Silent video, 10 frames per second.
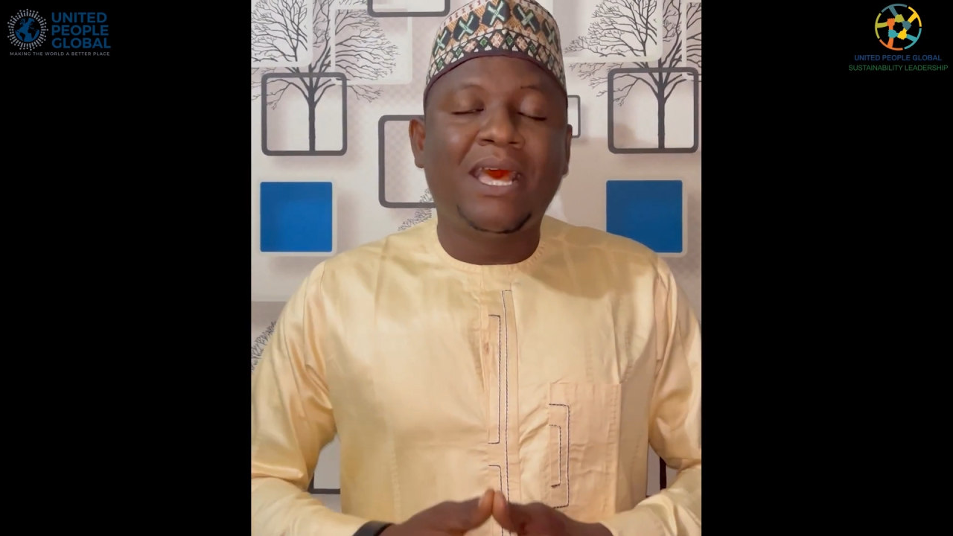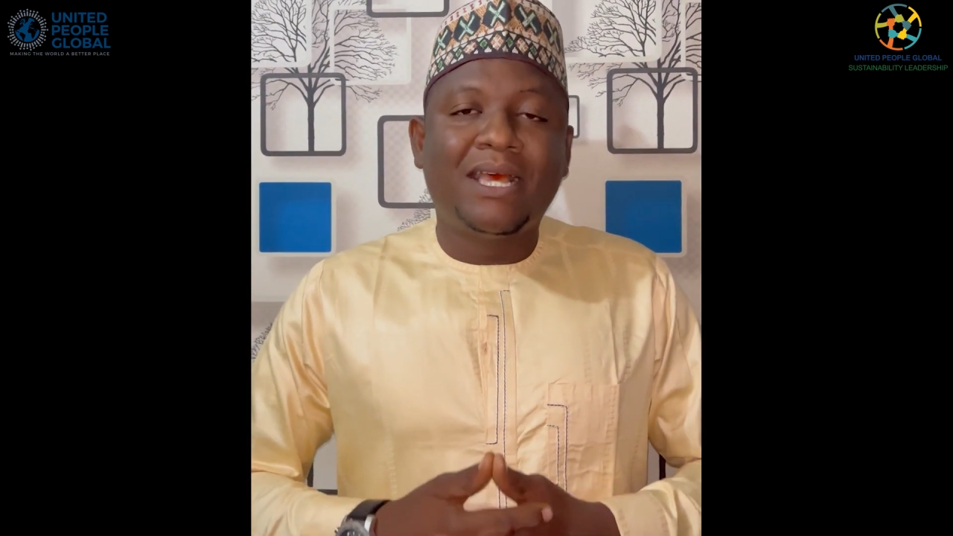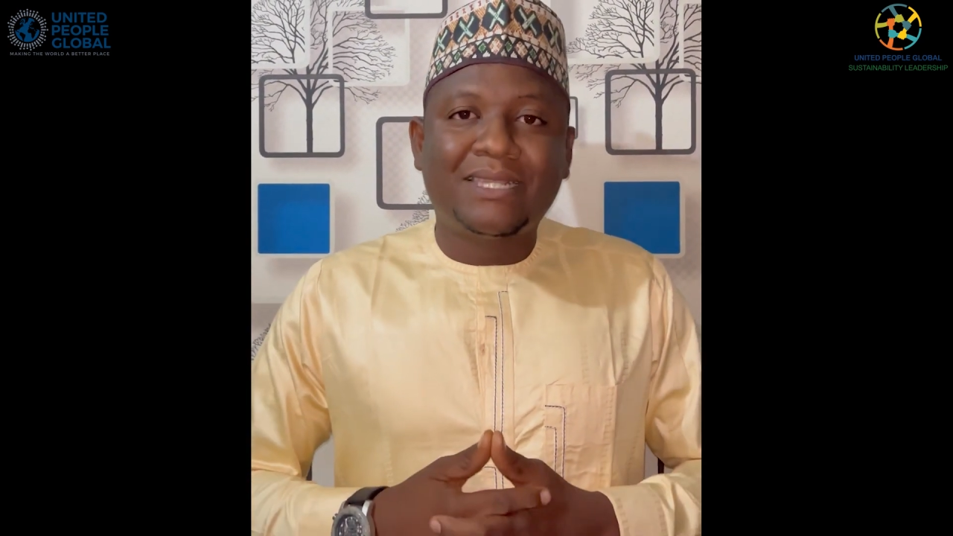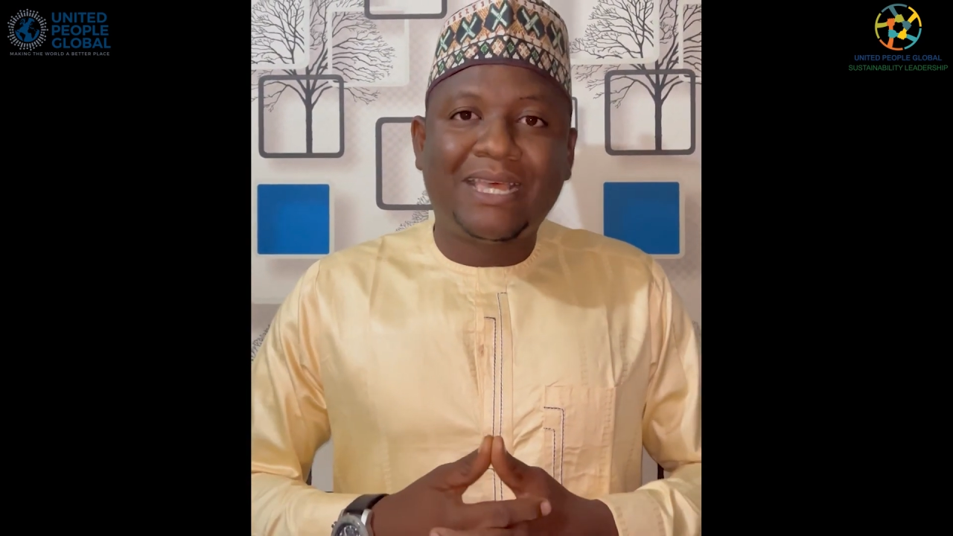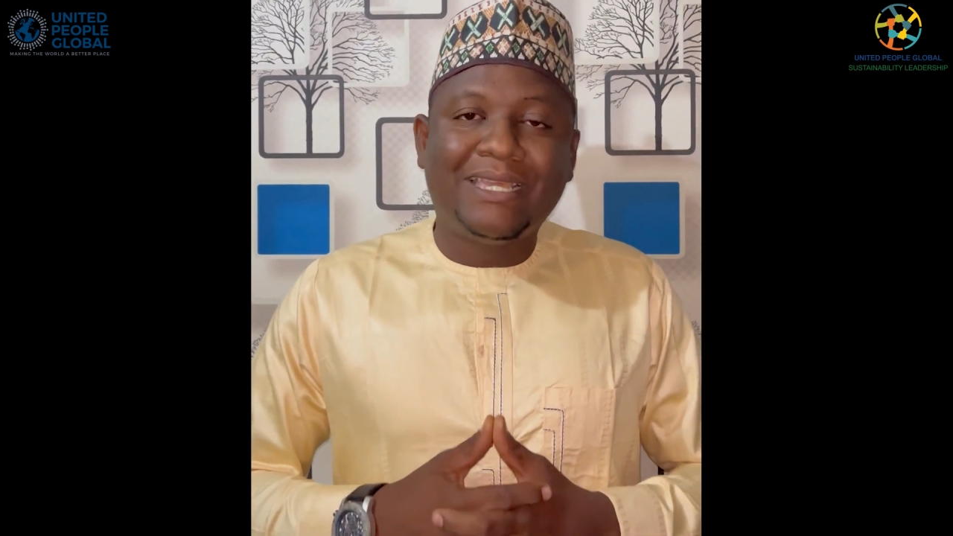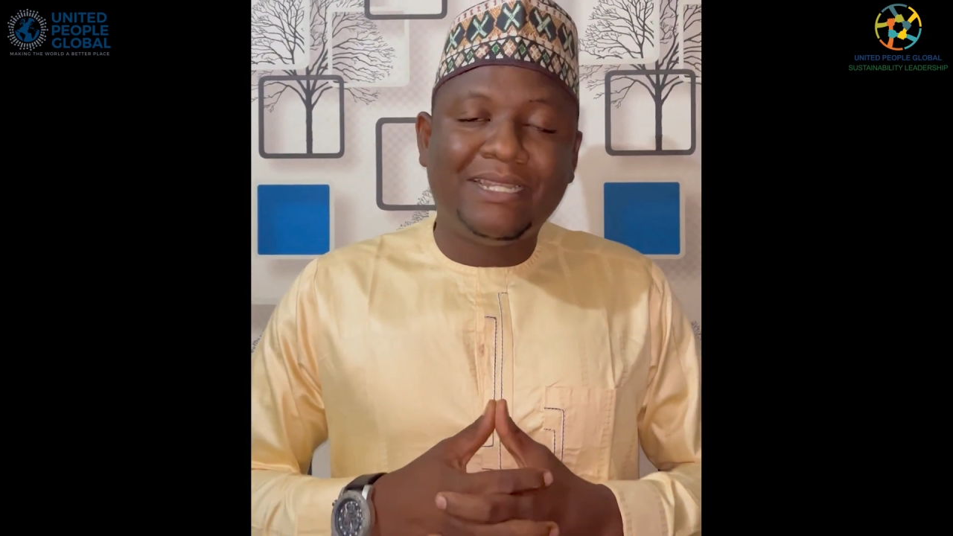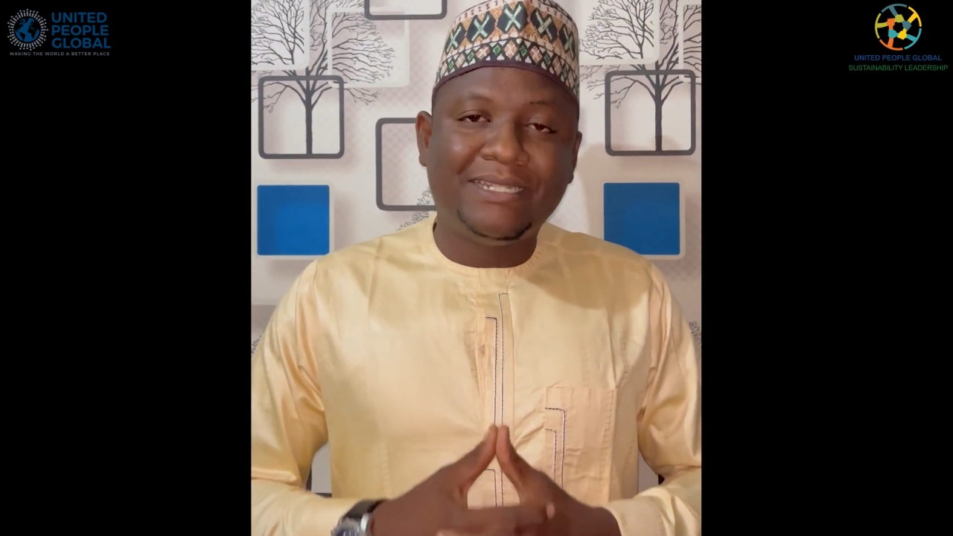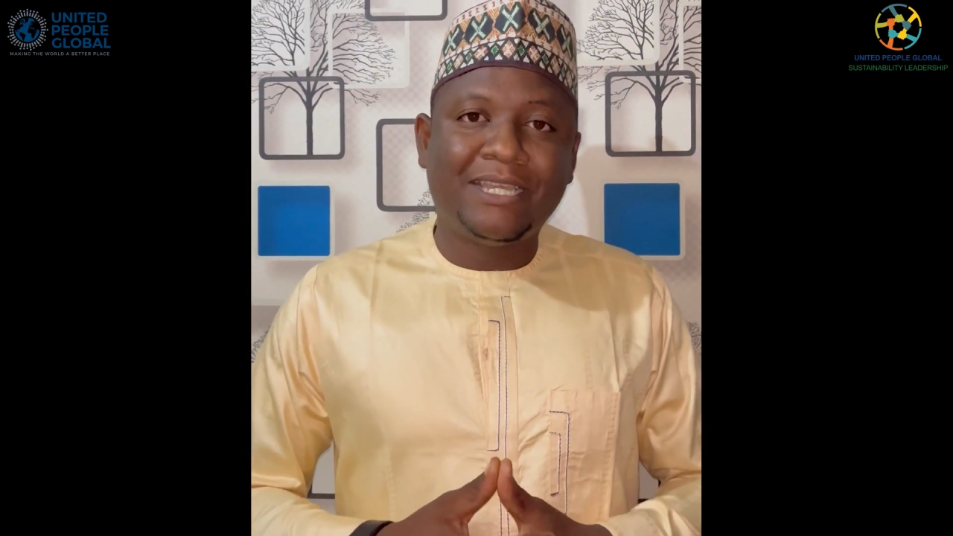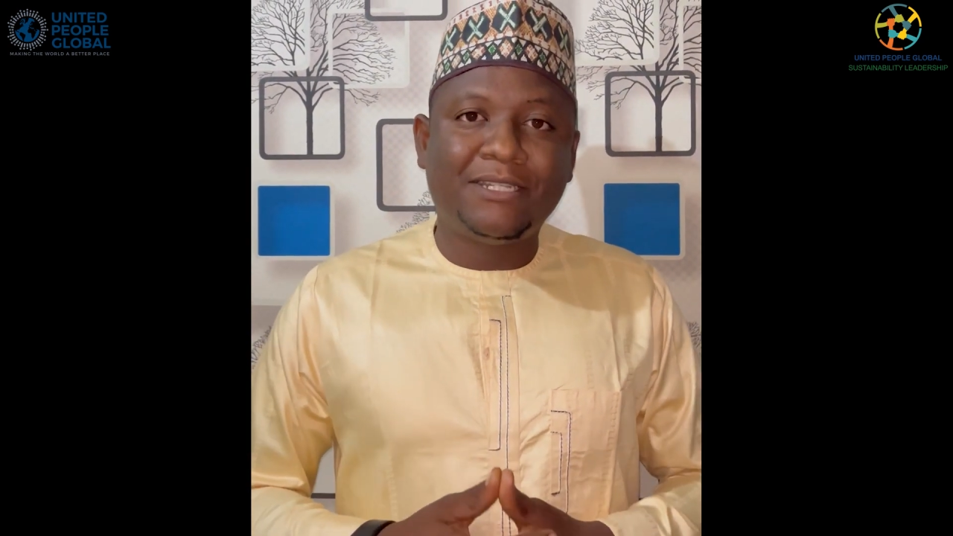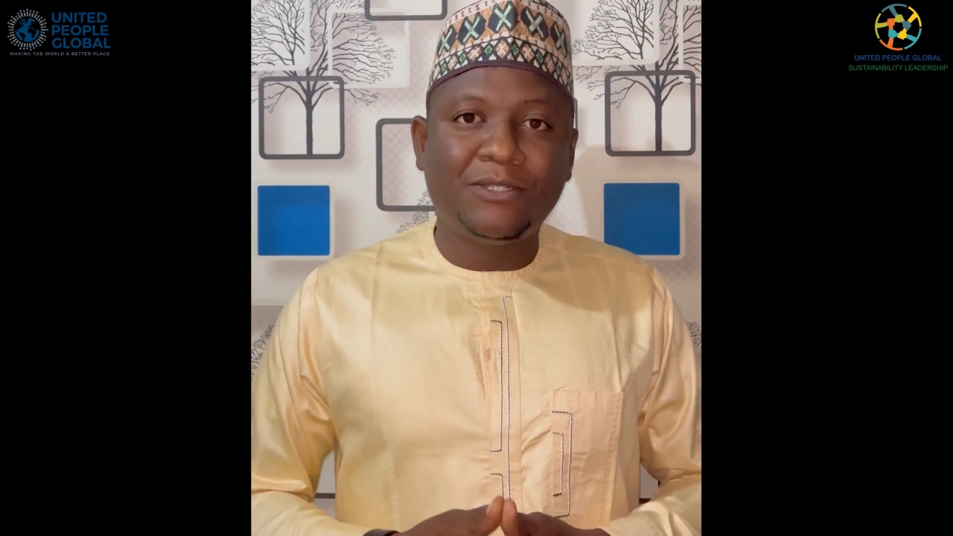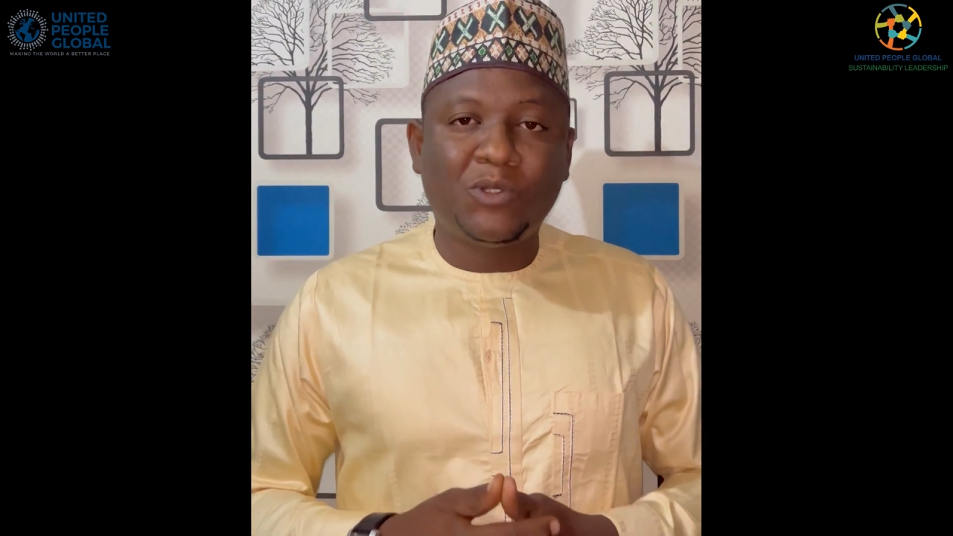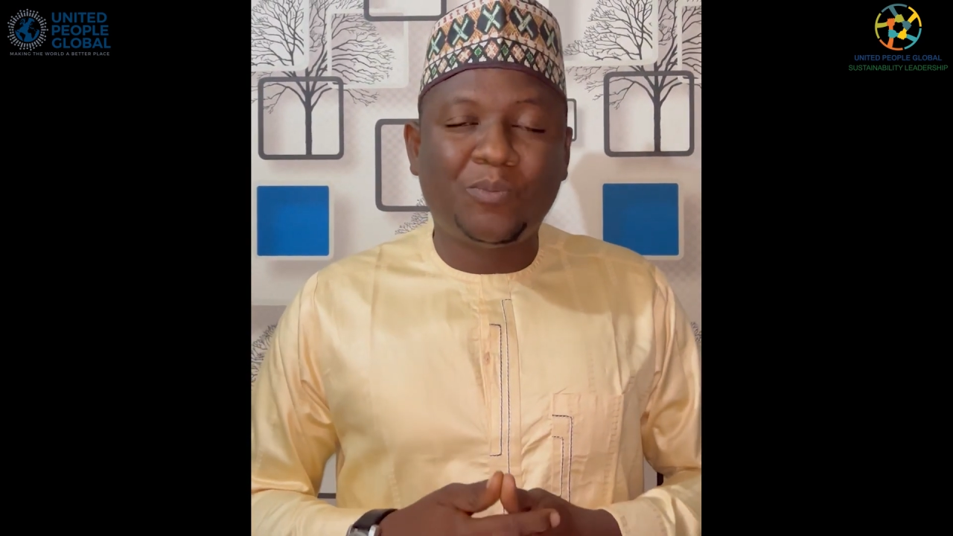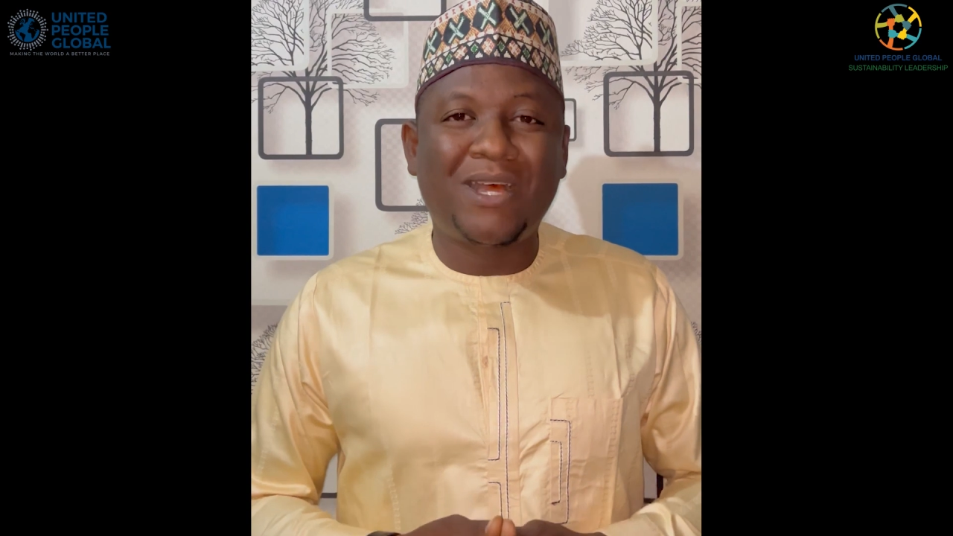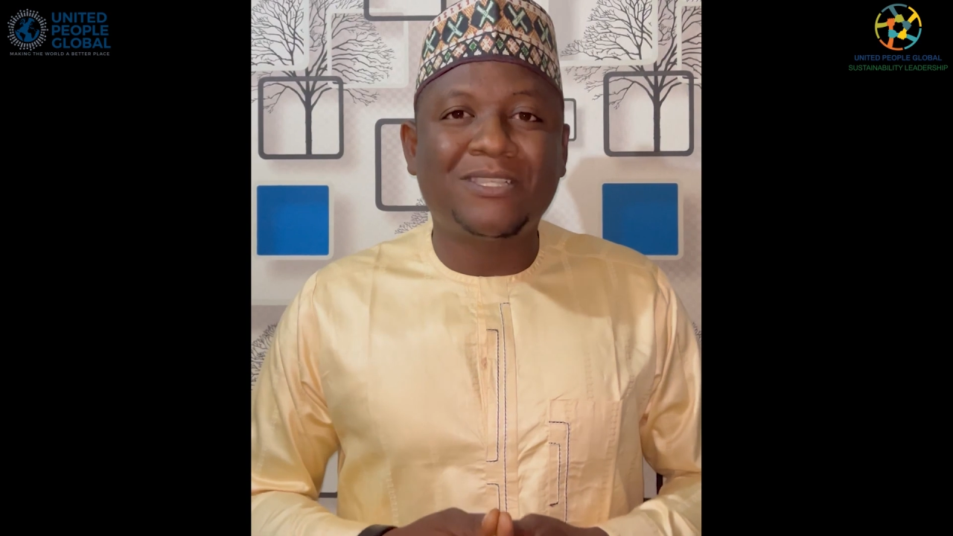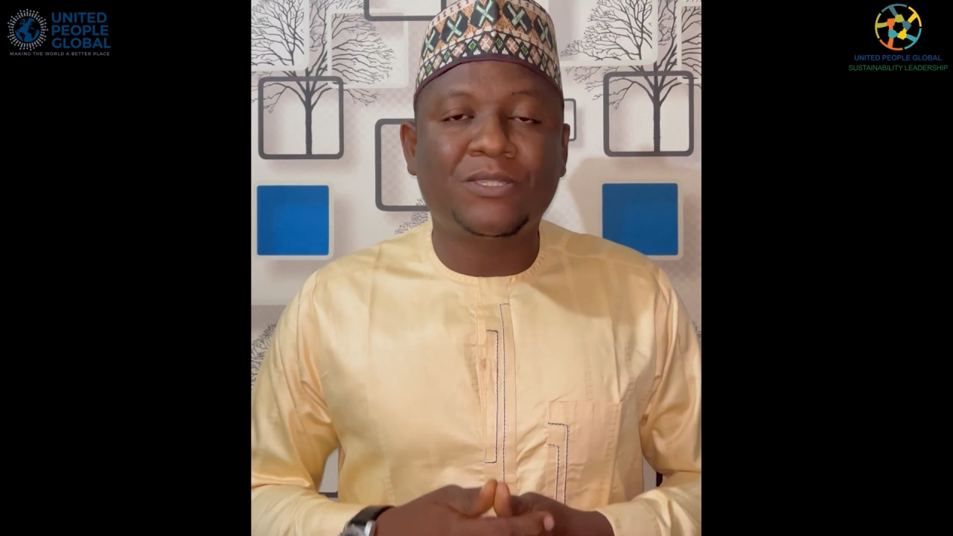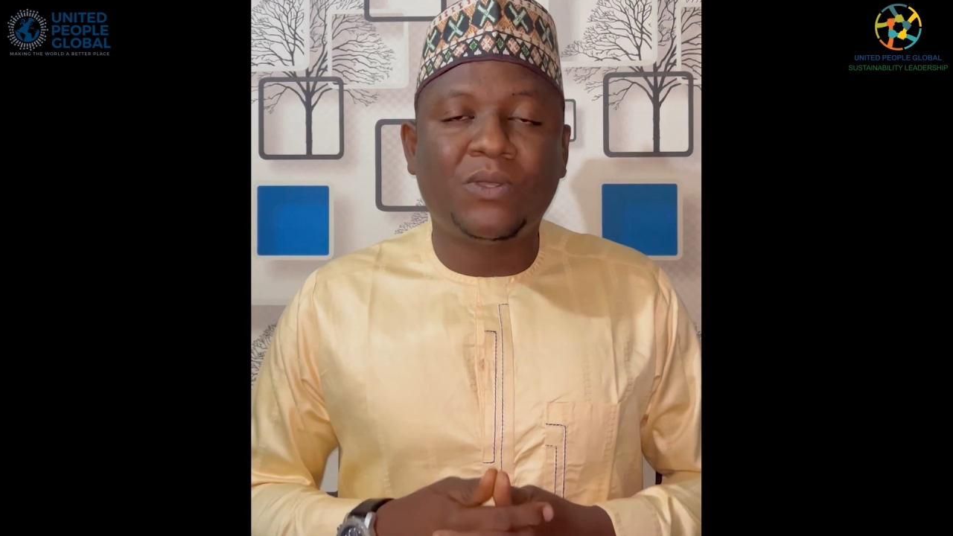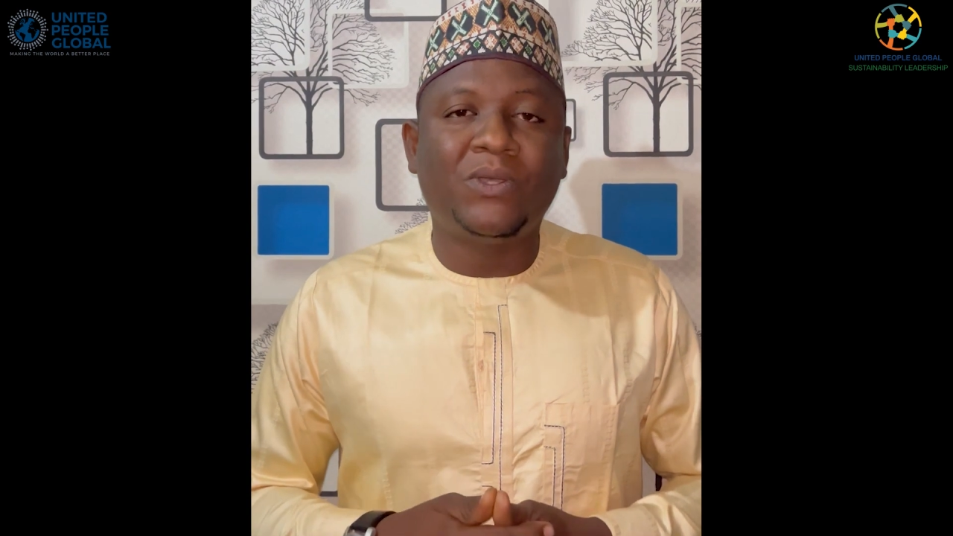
as I intend to pass